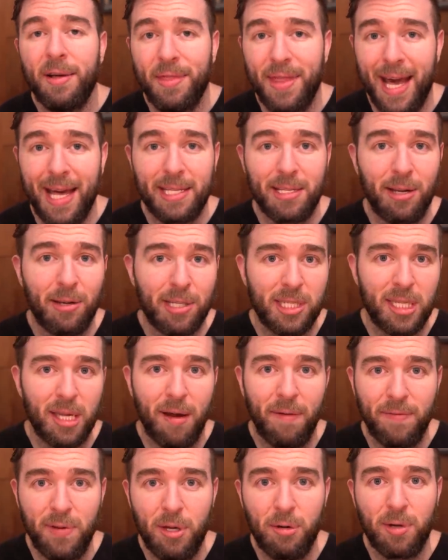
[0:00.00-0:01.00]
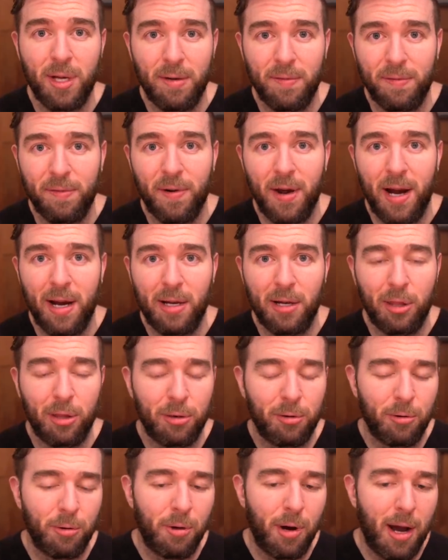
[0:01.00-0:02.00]
That's all stuff you can find
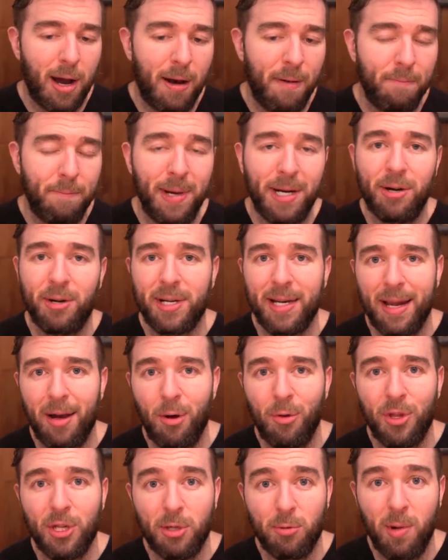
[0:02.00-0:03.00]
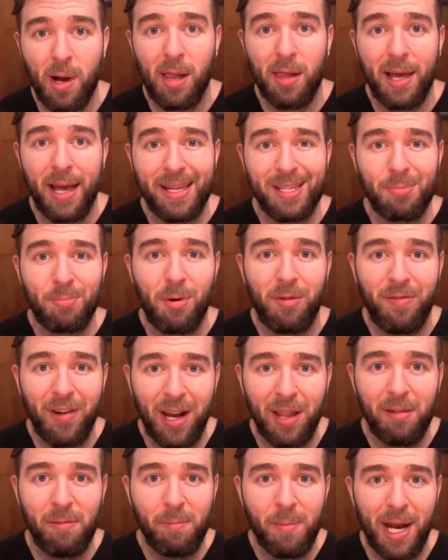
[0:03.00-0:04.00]
through Merrick Health, as well as
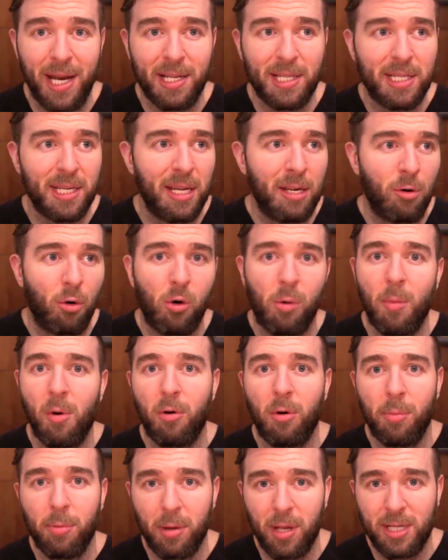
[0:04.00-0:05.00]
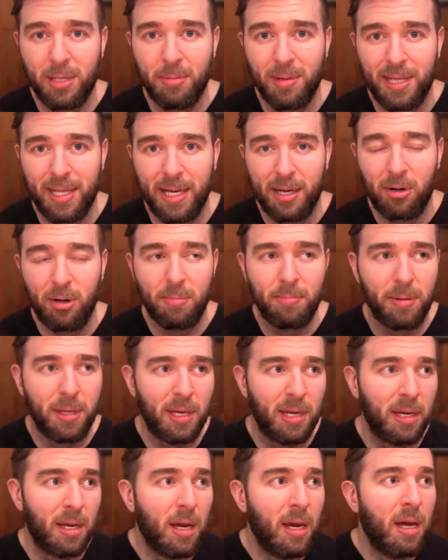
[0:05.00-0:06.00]
preventative medicine, hormone replacement
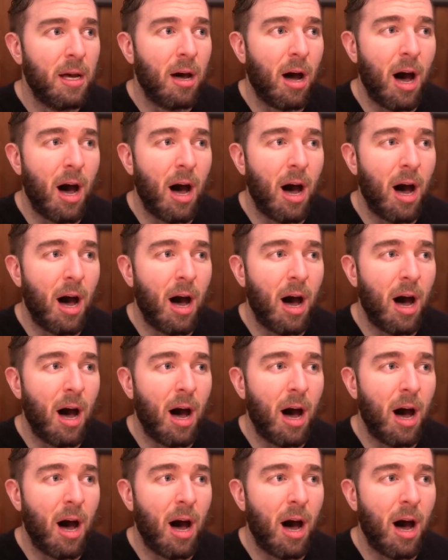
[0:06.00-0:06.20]
therapy,